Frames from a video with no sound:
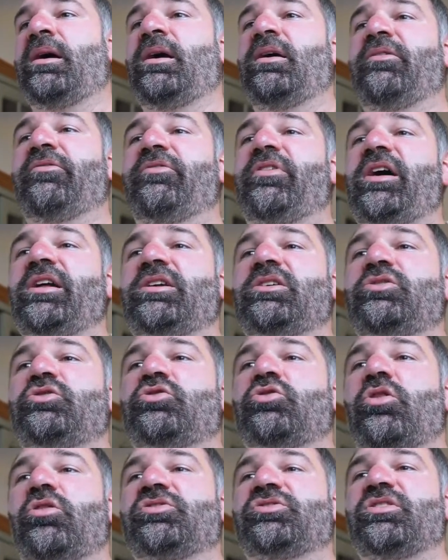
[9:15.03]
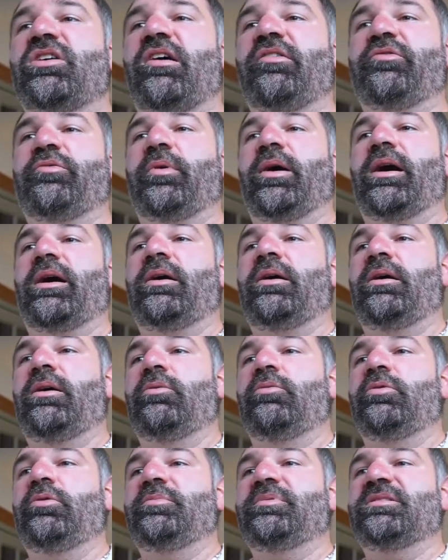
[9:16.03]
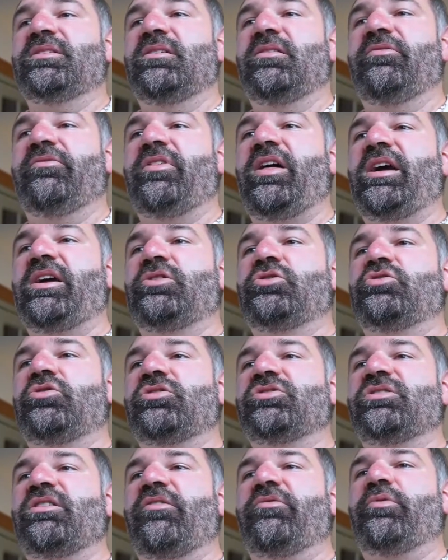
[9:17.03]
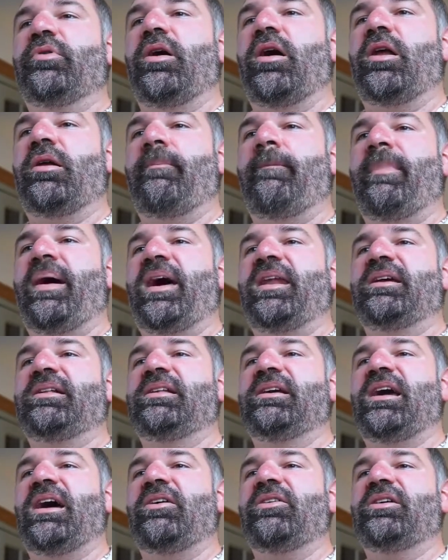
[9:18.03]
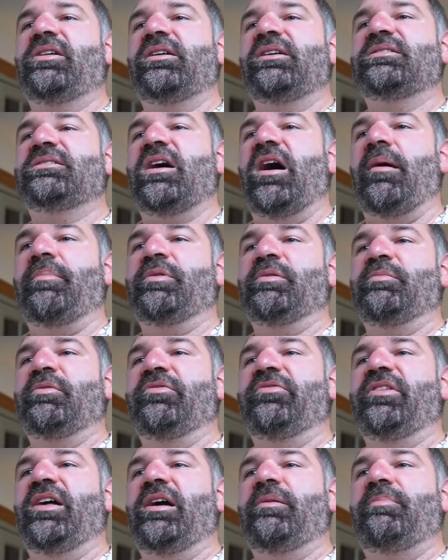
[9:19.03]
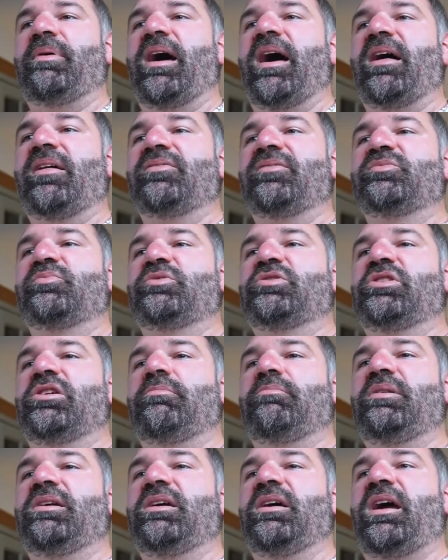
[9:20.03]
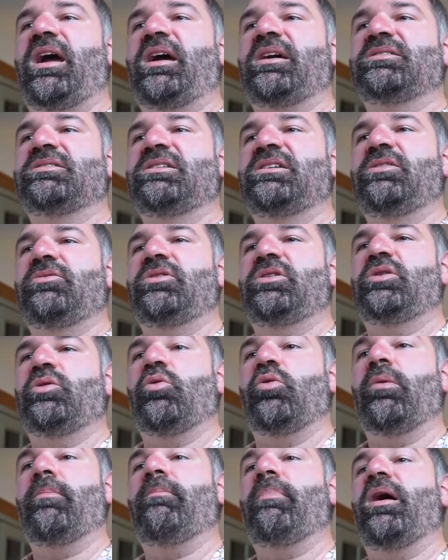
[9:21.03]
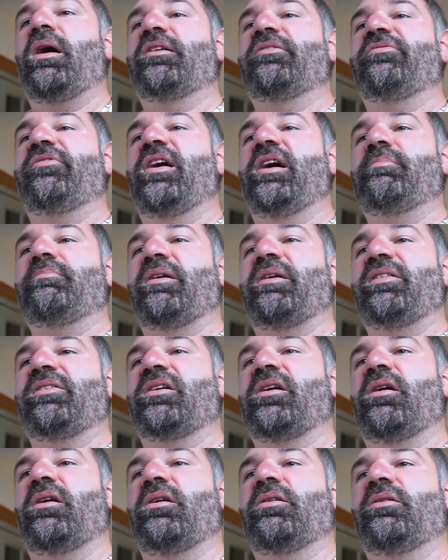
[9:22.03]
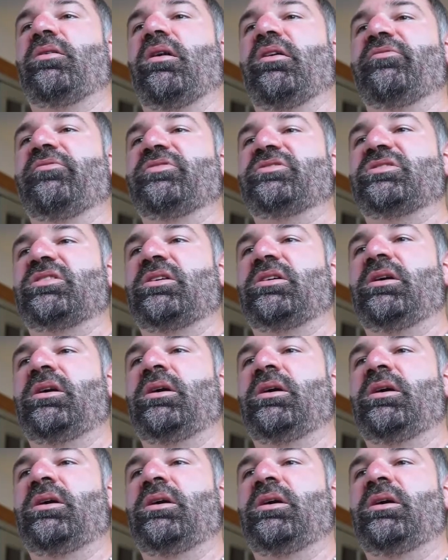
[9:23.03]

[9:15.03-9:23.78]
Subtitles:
flight control software automatically calculates optimal flight paths, which can be executed or modified by the con officer.